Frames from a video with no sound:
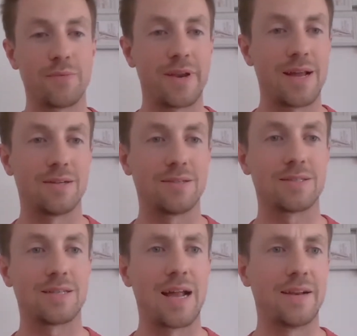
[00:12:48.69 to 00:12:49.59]
something
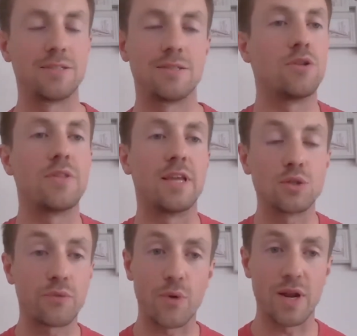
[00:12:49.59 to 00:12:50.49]
else, and
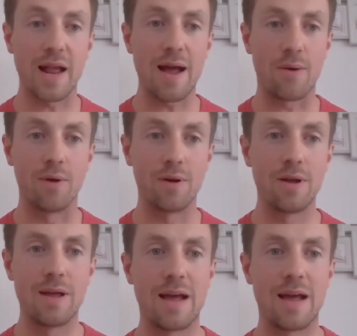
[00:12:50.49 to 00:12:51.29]
they just freak out.